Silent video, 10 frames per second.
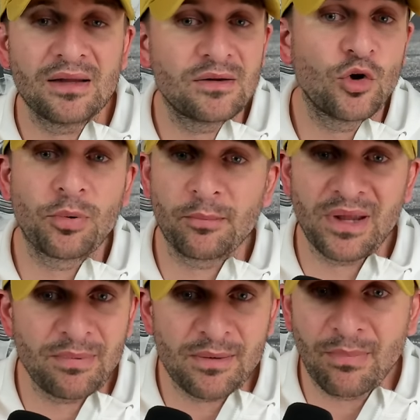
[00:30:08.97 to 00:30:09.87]
Cooper
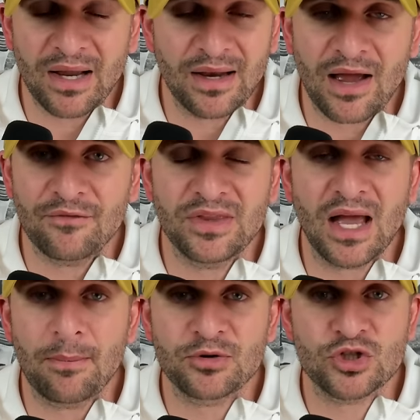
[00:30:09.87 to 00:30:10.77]
Beebe might have the
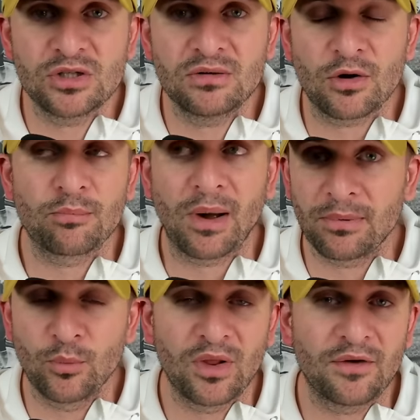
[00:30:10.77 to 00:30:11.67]
option, or probably
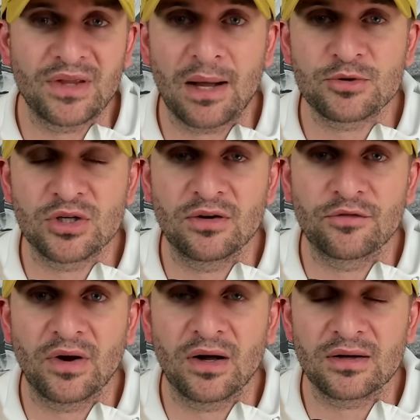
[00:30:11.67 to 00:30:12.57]
will have the option,
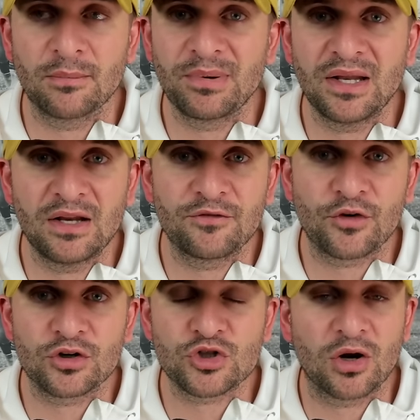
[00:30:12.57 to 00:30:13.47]
of competing
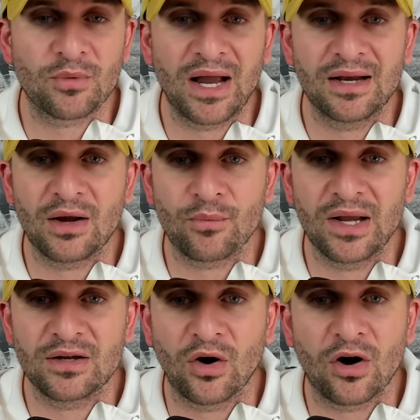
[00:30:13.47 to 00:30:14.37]
for Sean Ryan at
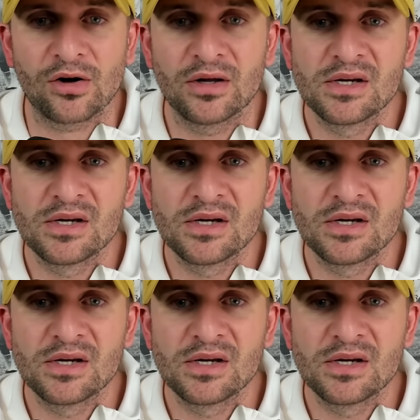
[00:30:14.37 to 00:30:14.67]
right guard.